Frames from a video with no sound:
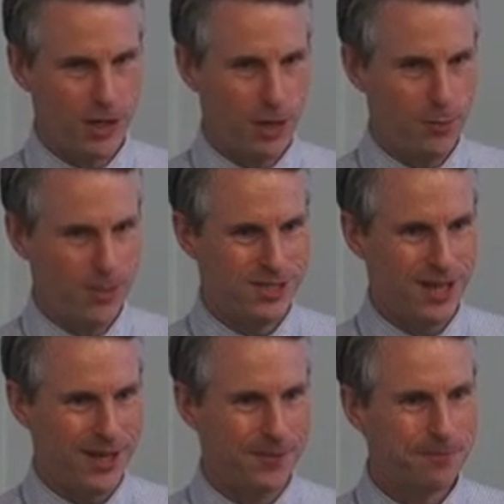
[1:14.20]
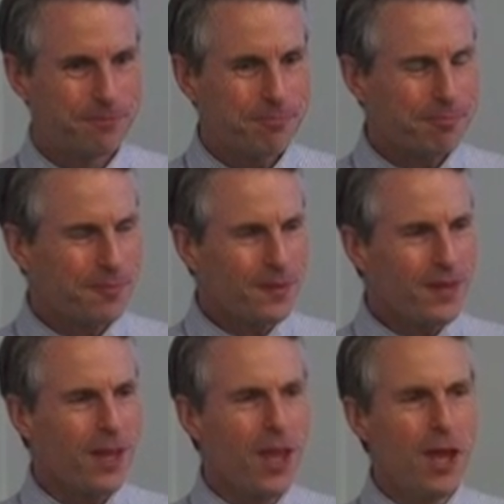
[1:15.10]
shall we say.
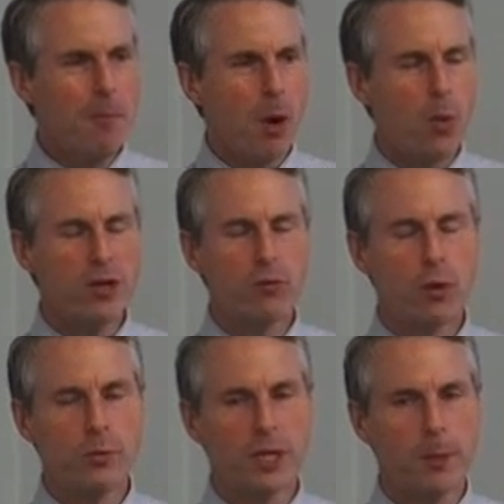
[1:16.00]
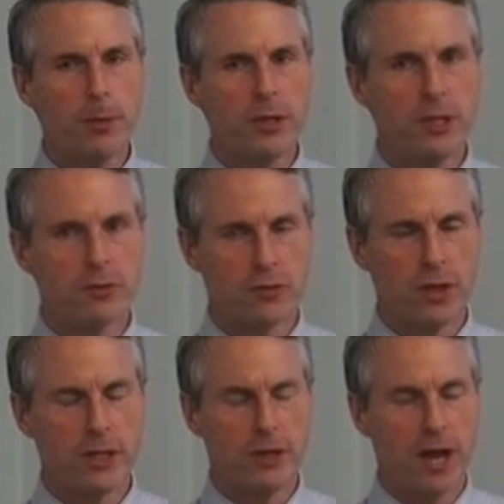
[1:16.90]
But we grouped a couple of years
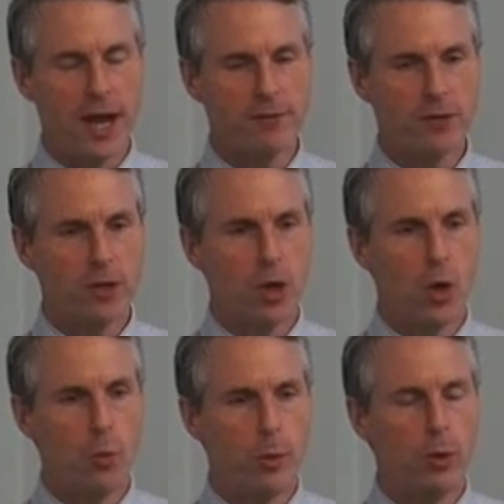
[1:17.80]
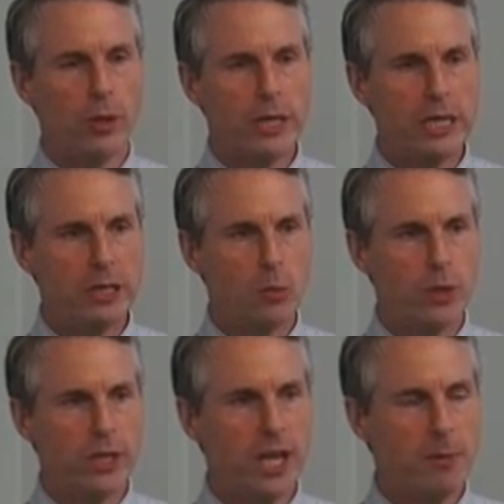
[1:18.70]
later after the Opal, and
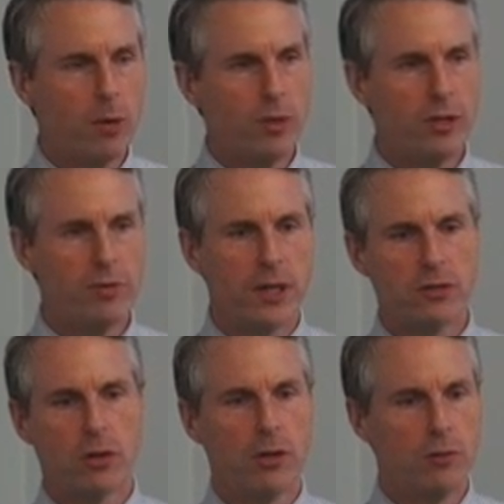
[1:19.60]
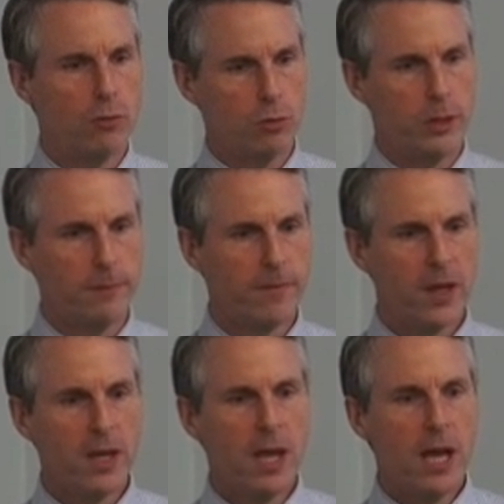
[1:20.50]
we came up with a device called the Ruby.
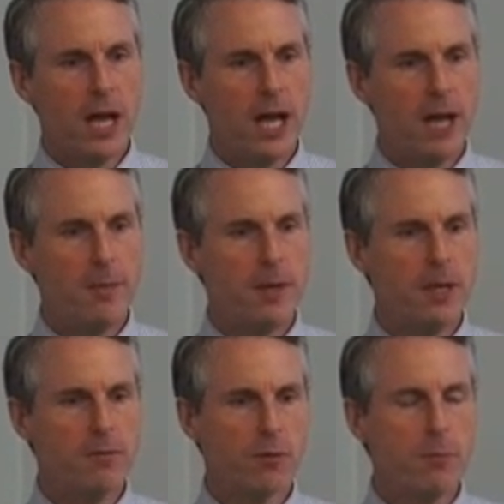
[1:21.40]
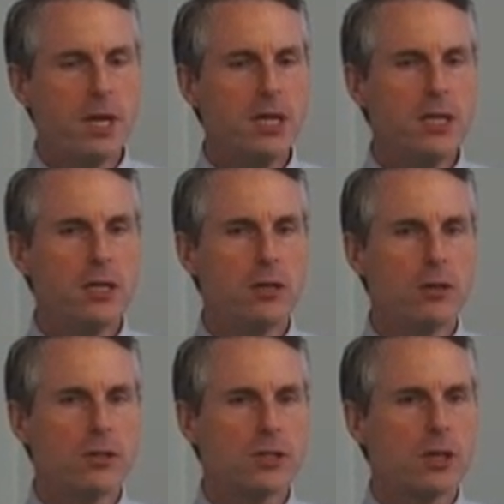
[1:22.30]
Um, and for many
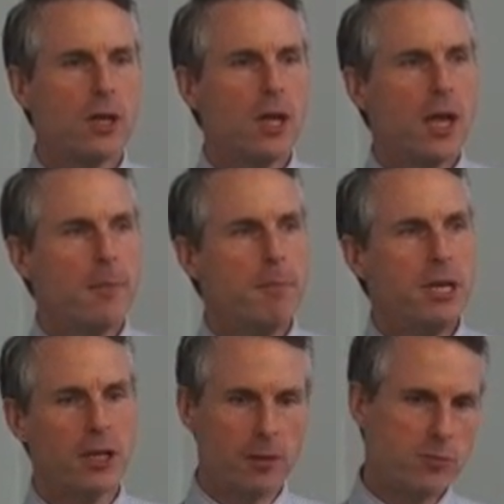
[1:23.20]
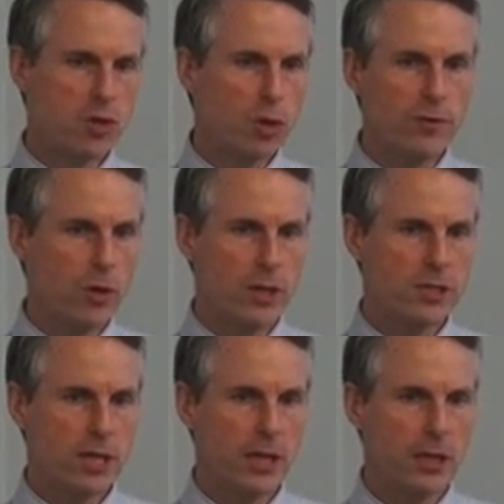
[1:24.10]
years, being an observer on
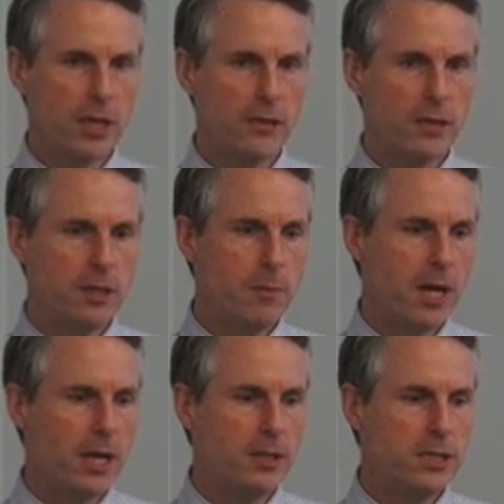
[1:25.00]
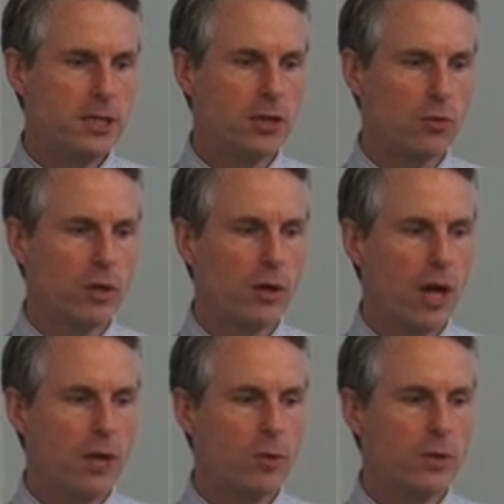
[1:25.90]
the sideline in my AT
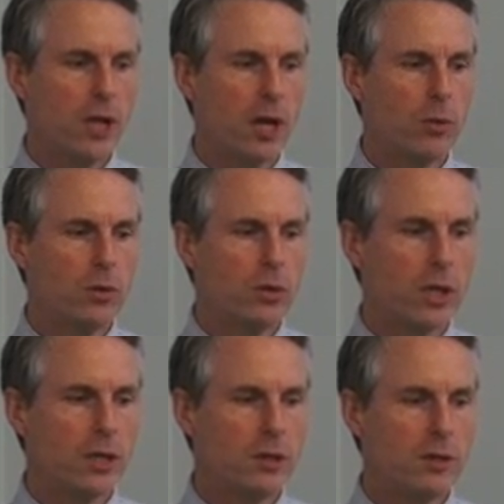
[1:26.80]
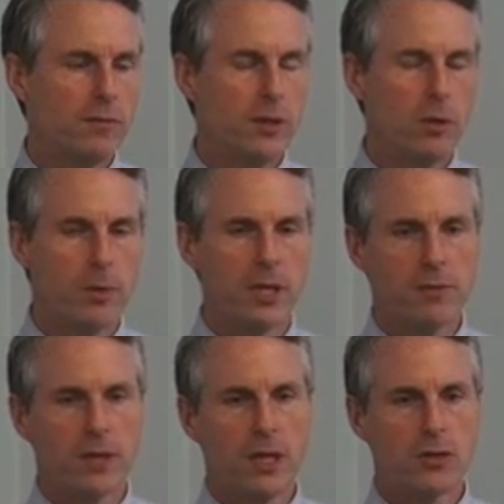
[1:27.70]
career, I would, I would look at the video
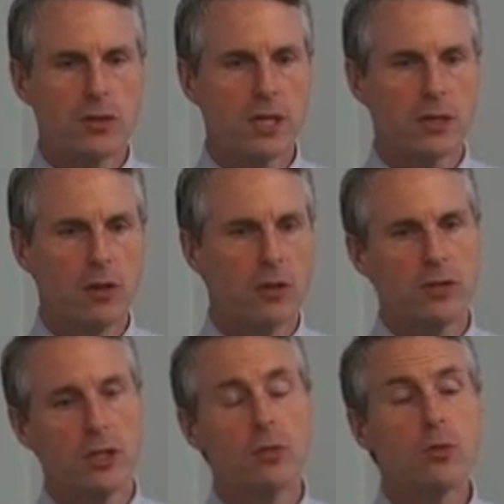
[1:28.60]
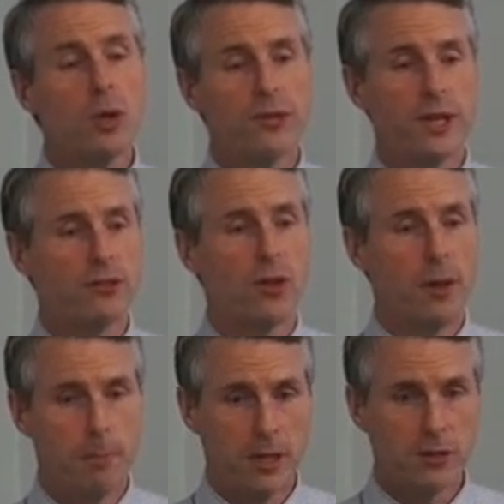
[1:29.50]
magnification technology. It was all
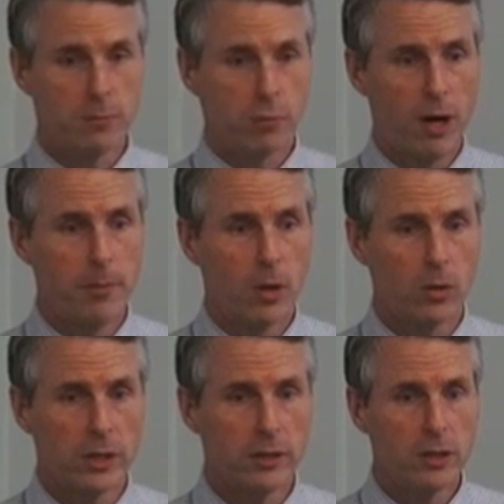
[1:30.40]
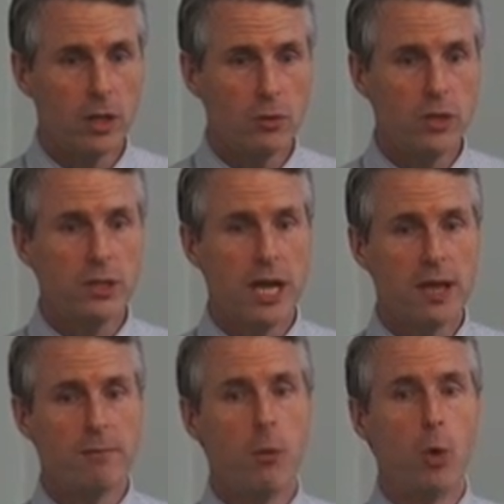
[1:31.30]
desktop-based primarily you didn't
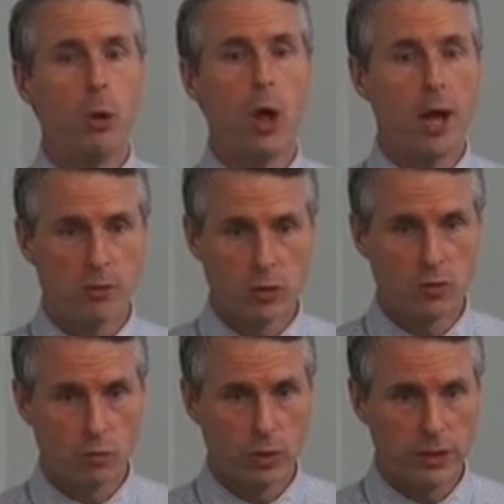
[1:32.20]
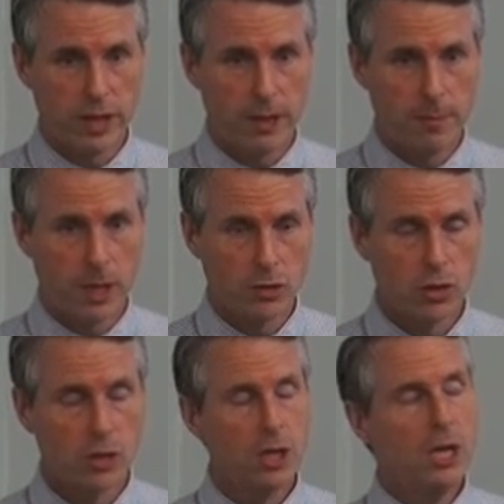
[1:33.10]
have mobile options really that much.